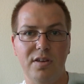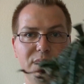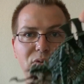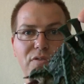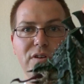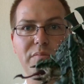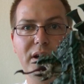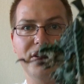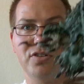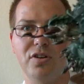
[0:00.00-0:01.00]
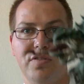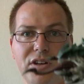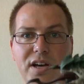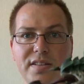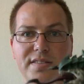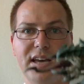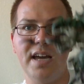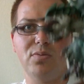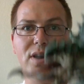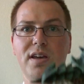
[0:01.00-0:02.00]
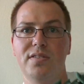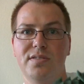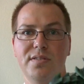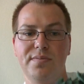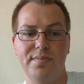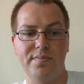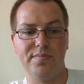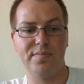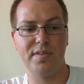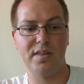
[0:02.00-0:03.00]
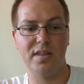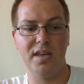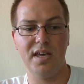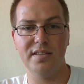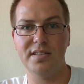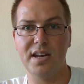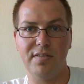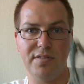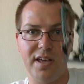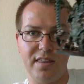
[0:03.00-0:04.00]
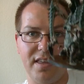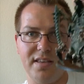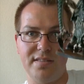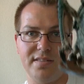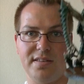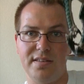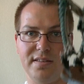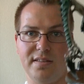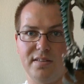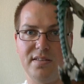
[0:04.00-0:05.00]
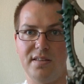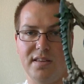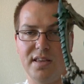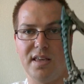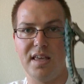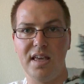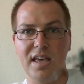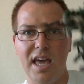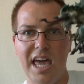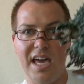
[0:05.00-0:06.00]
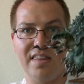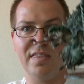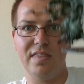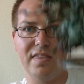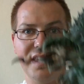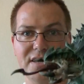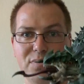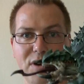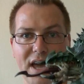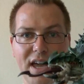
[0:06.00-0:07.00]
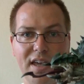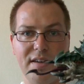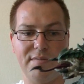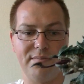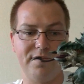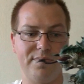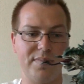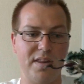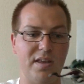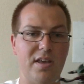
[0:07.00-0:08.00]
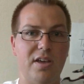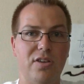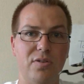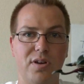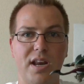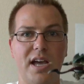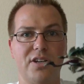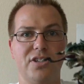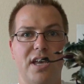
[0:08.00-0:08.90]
Turvagon sideways instead of like this. And this way, you can actually